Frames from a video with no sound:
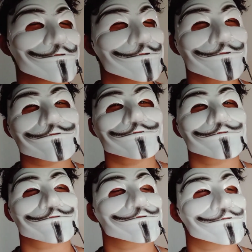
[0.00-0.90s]
need Hershey
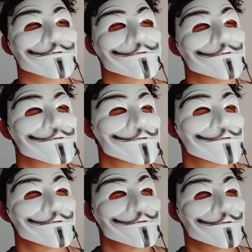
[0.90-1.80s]
sauce for?
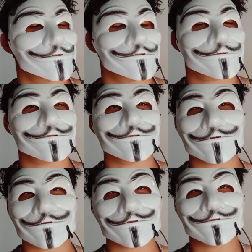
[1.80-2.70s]
Showing off on
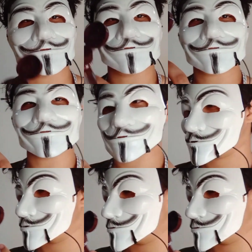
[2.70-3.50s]
the internet. Is this?